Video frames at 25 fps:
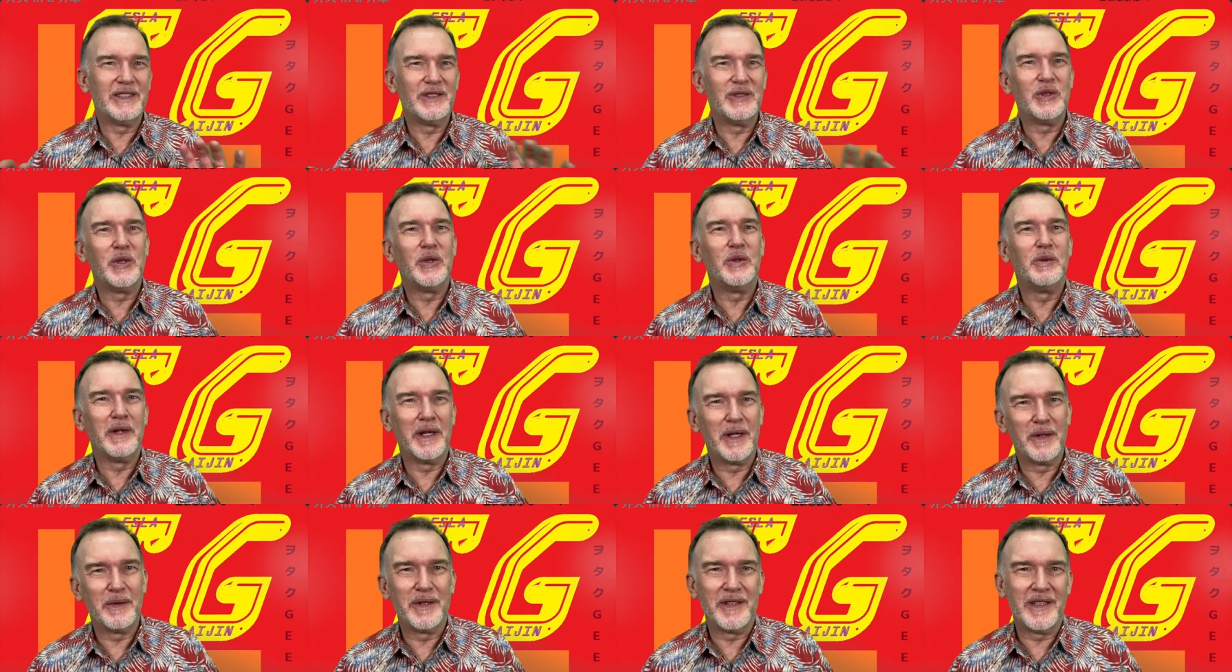do
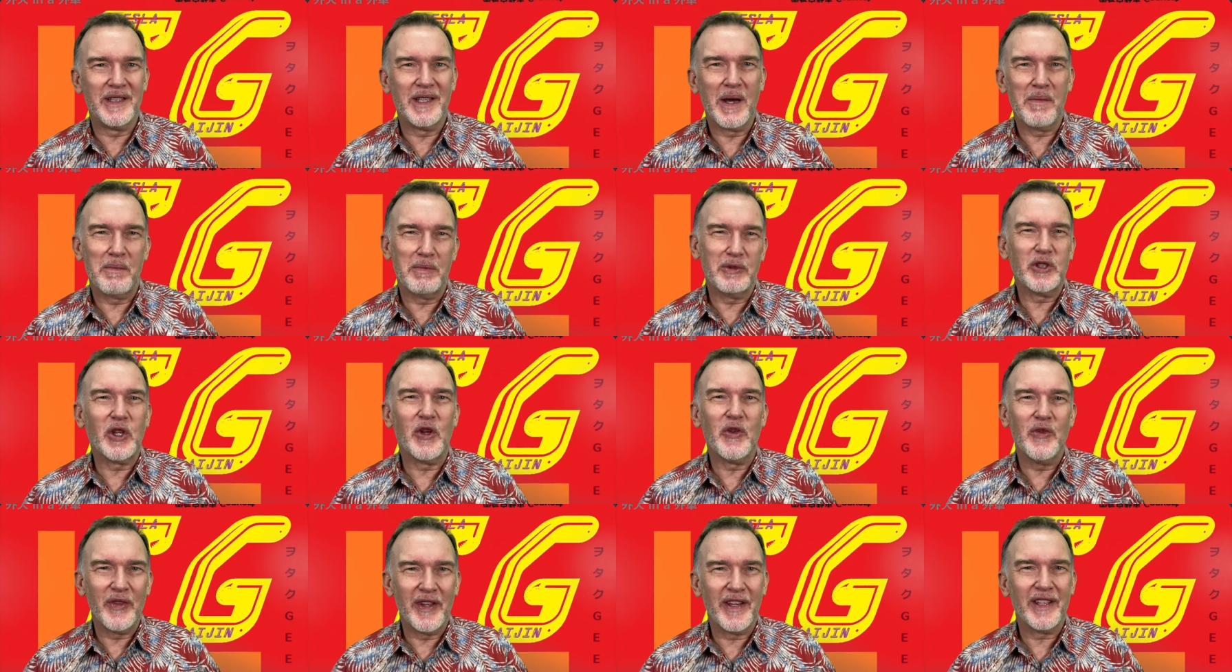away with the
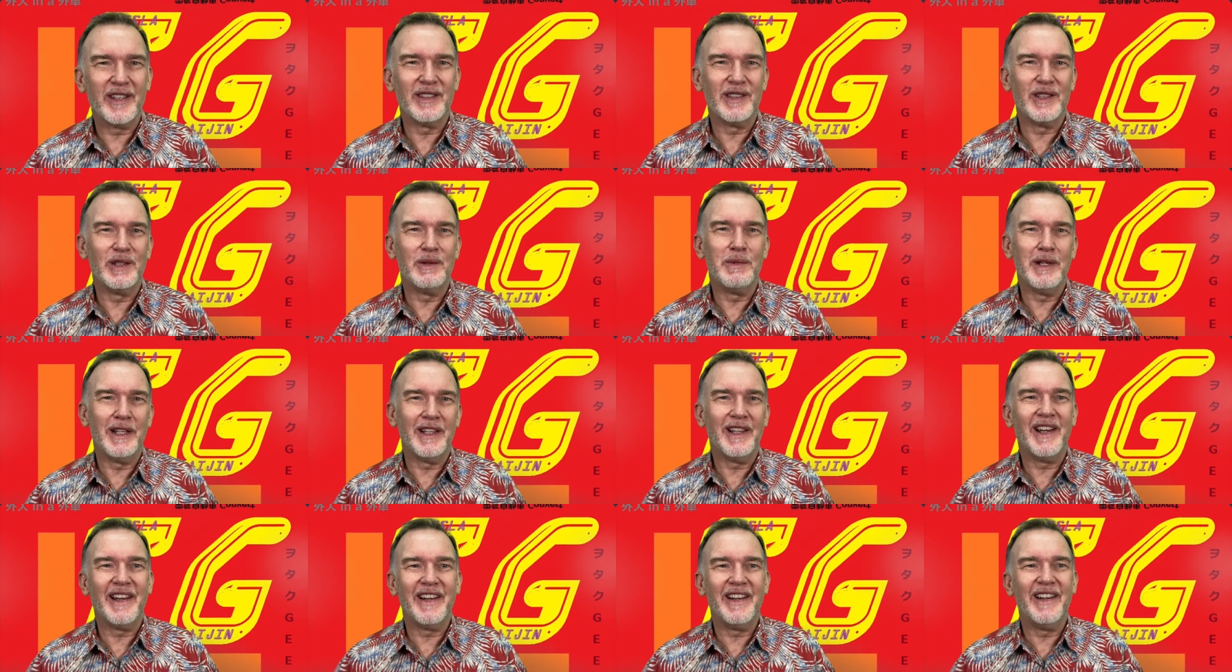episode thing a little
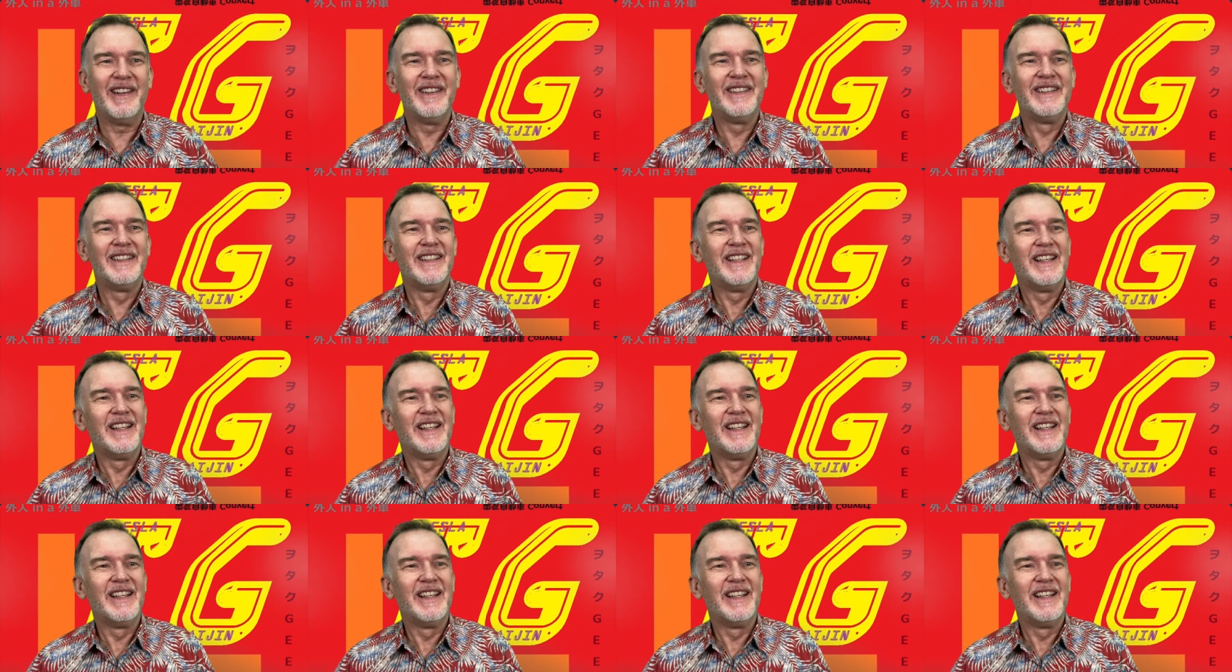bit later.